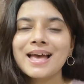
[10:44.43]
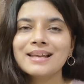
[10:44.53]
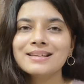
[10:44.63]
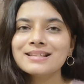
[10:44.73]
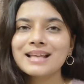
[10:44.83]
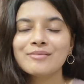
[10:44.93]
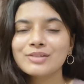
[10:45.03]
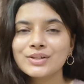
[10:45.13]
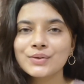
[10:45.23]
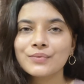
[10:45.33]
And yes, I
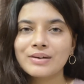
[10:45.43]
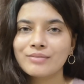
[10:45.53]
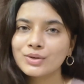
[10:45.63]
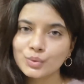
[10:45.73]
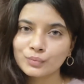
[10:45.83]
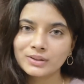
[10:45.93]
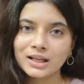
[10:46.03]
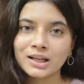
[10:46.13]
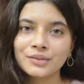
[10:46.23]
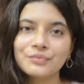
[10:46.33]
will see you very soon with
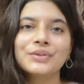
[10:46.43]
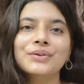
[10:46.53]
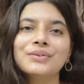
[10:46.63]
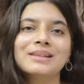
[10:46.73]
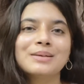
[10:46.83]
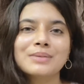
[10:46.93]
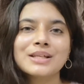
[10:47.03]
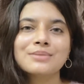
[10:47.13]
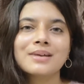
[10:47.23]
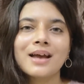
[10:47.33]
another video. Till then,
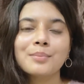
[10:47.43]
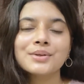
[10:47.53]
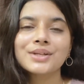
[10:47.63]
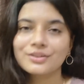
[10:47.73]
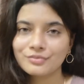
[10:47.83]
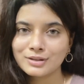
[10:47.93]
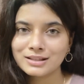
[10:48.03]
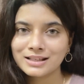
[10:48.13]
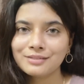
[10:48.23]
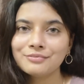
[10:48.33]
please be happy, take care of
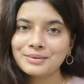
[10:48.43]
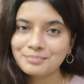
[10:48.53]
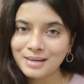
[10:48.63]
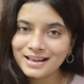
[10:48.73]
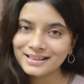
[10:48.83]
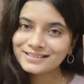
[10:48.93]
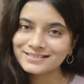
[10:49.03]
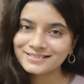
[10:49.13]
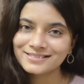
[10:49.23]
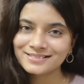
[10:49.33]
yourself, and bye.